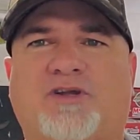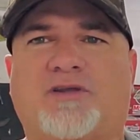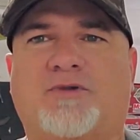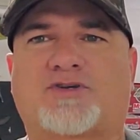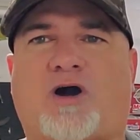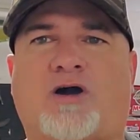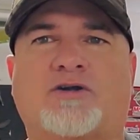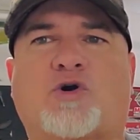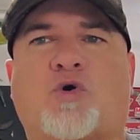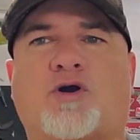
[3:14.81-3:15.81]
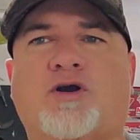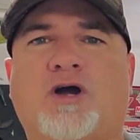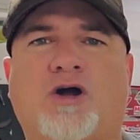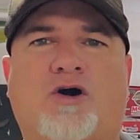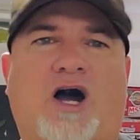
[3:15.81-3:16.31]
the most hardcore
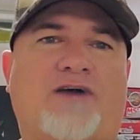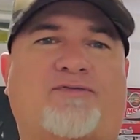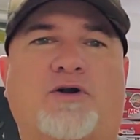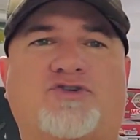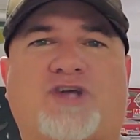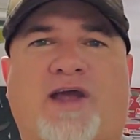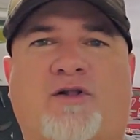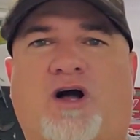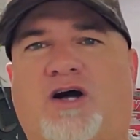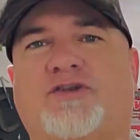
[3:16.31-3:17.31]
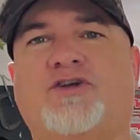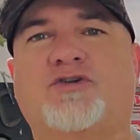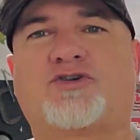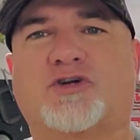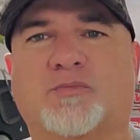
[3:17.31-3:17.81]
off-road channel on
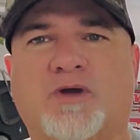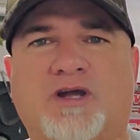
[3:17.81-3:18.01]
YouTube,